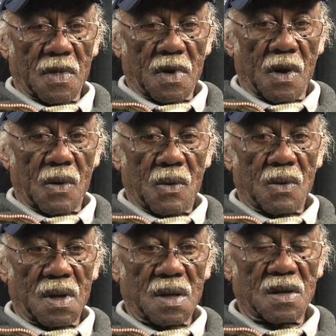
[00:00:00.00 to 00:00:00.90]
go
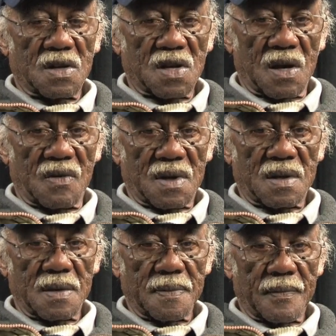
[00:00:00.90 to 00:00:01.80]
into service.
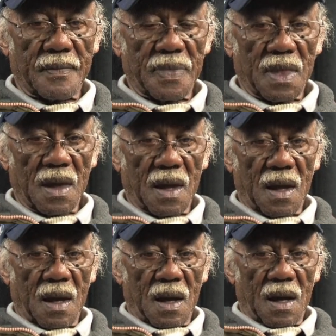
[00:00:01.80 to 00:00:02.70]

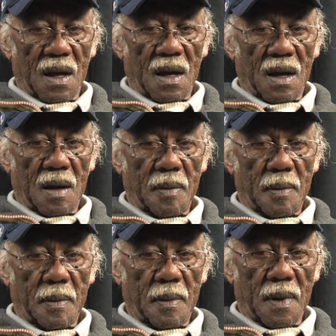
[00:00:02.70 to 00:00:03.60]

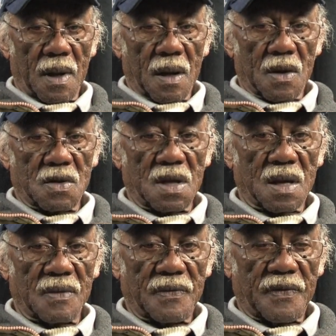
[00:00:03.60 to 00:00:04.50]
Because he
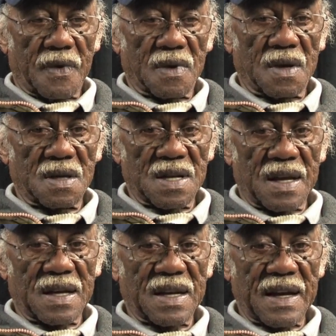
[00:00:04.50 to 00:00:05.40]
can further his
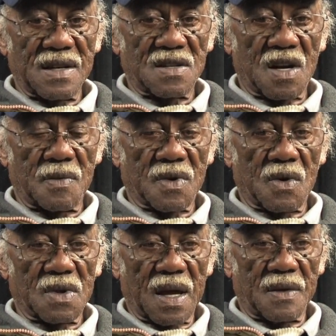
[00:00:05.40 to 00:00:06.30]
education service,
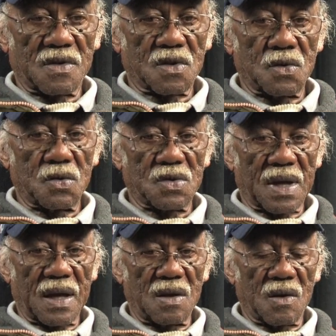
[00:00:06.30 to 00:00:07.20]
because they have schools
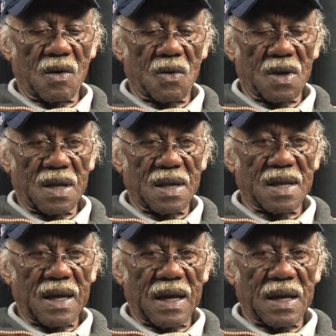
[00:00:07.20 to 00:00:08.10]
there. You can go to
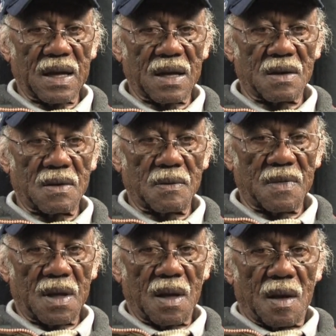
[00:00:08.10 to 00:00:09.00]
anything,
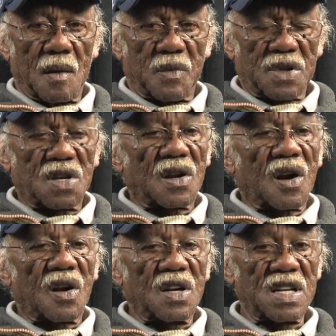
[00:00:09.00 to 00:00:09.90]
but you
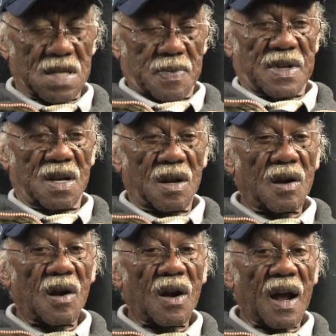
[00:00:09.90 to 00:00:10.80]
learn discipline, you
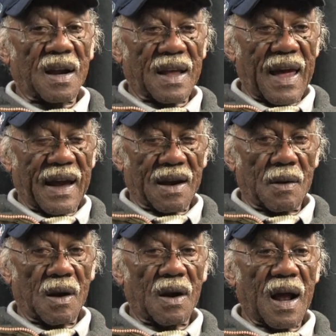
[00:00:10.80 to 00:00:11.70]
learn how to act,
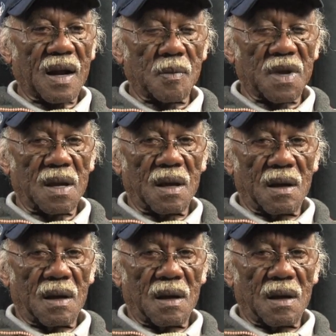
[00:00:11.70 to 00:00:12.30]
you learn how to be